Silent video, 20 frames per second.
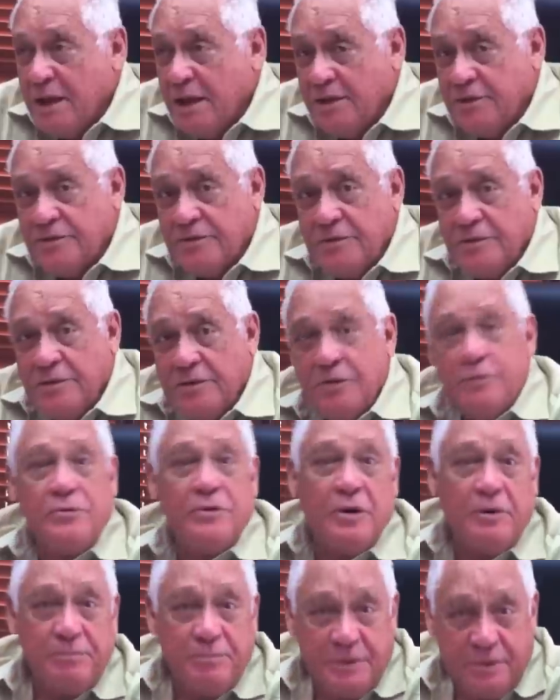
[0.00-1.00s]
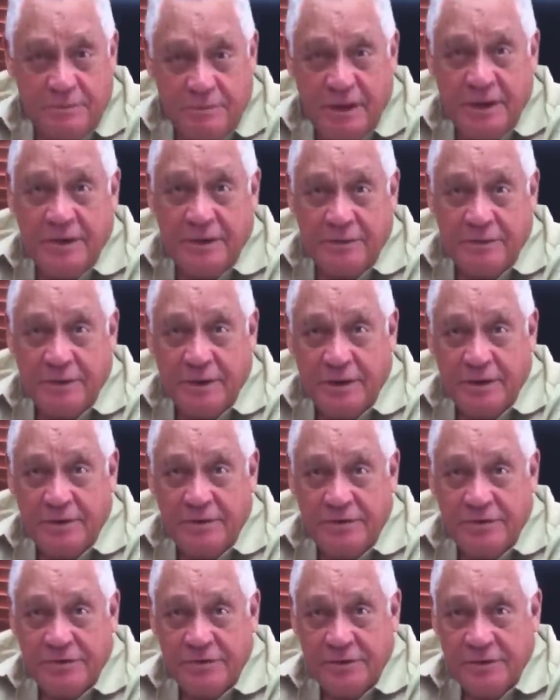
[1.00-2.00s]
built Europe in many
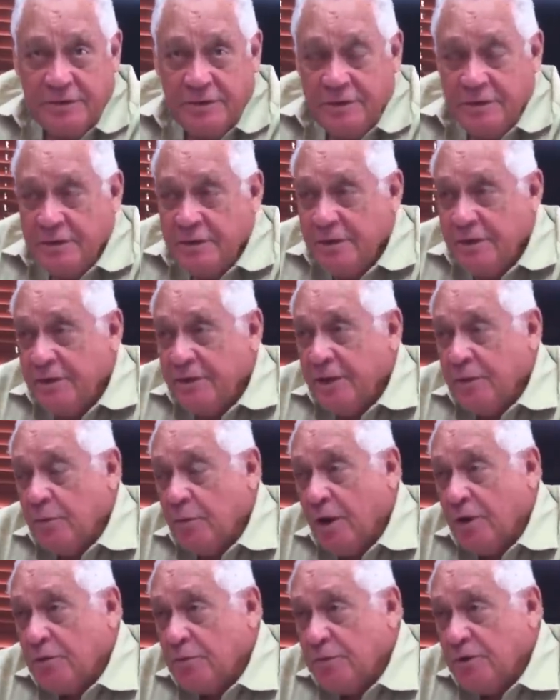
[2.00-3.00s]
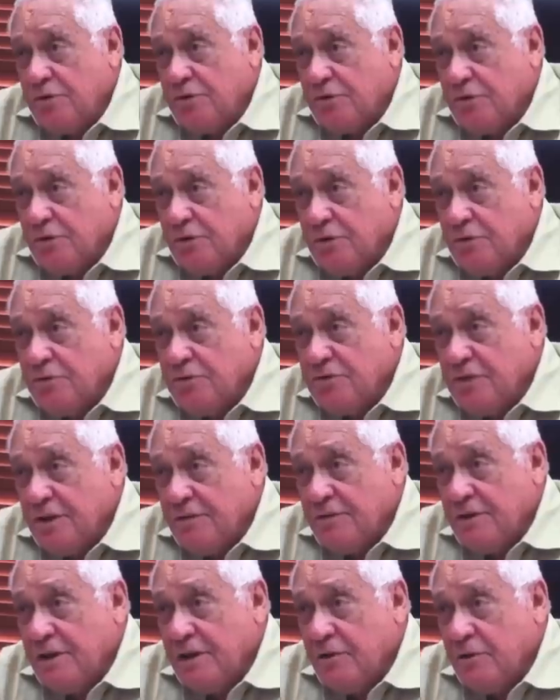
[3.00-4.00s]
ways, then what we should do is
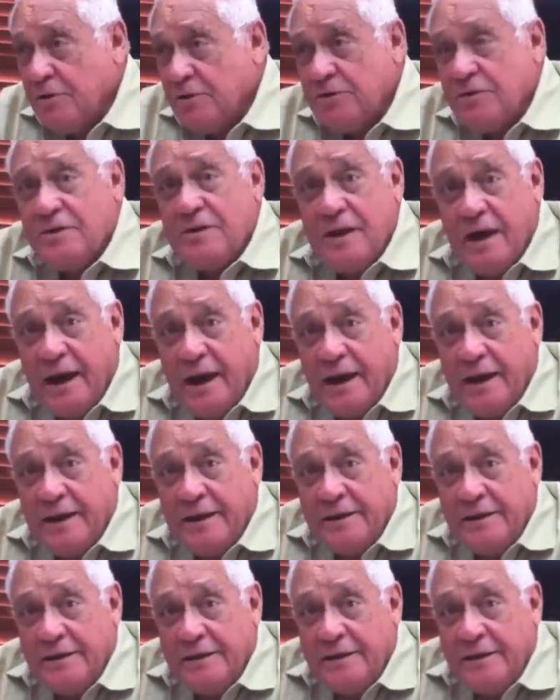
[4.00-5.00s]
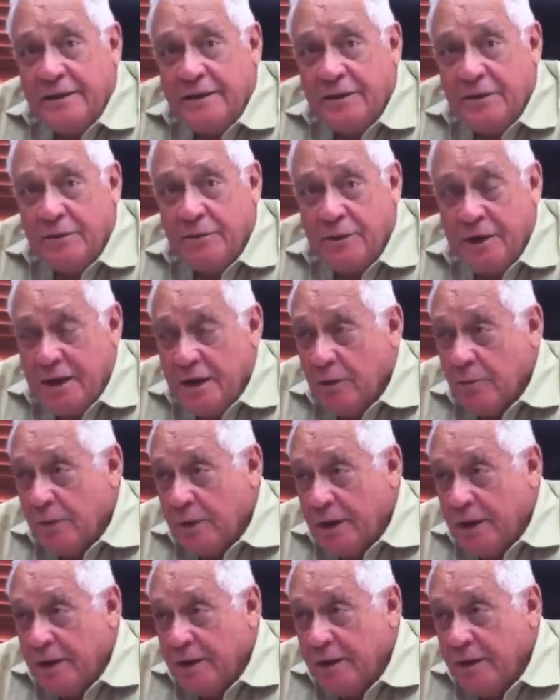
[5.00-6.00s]
never allow to die the
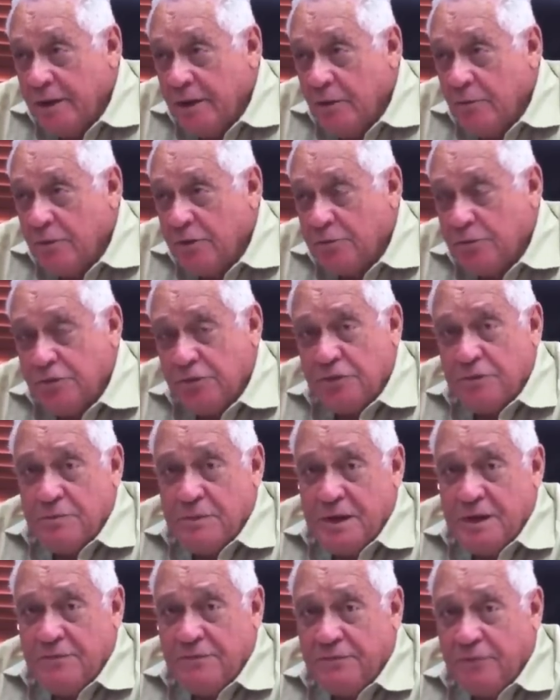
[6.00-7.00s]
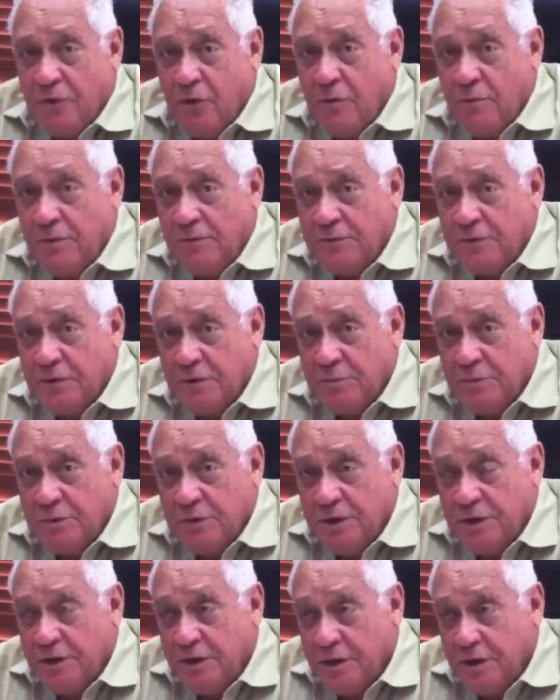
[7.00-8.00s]
railway, which was the main form of
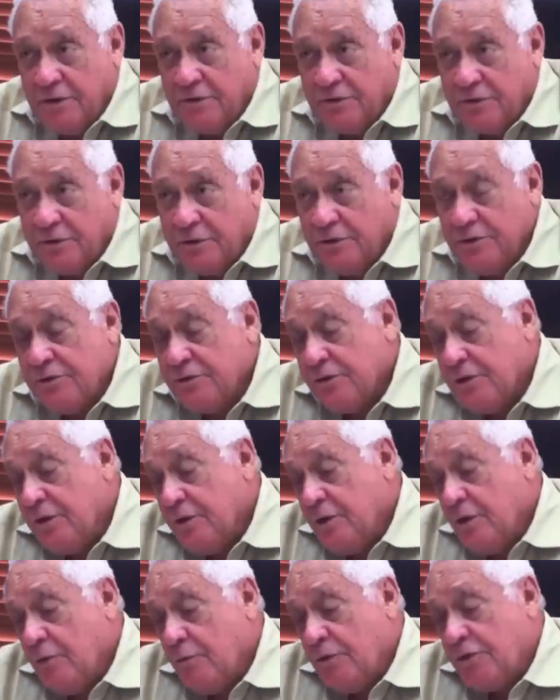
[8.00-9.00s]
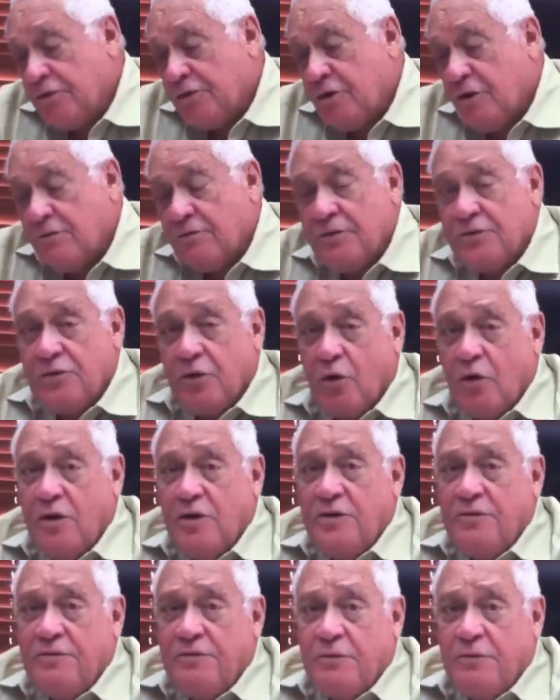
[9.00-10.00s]
communications, which covers all